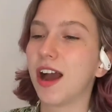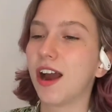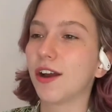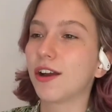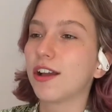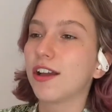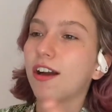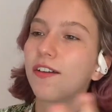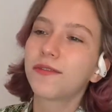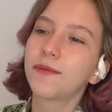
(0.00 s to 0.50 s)

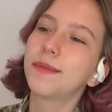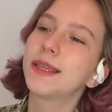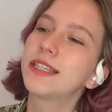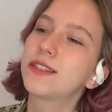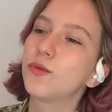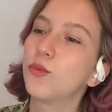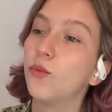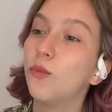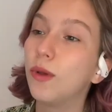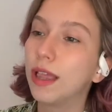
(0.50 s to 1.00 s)
are
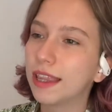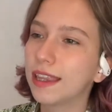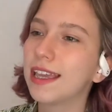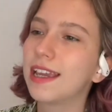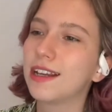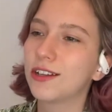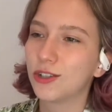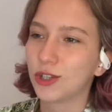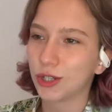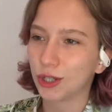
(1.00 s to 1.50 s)
governments
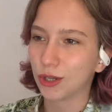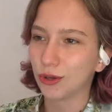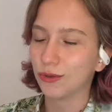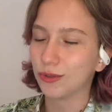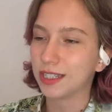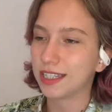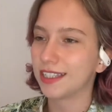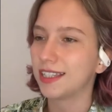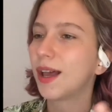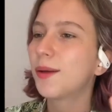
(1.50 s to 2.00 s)
willing to
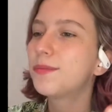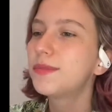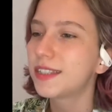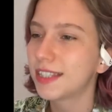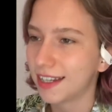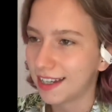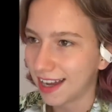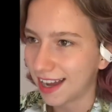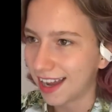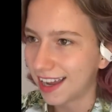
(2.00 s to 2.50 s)

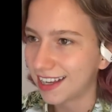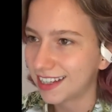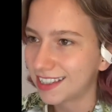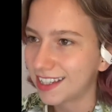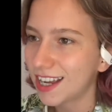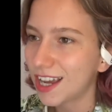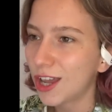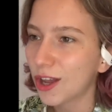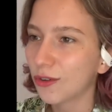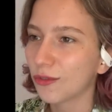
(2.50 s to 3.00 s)
subsidize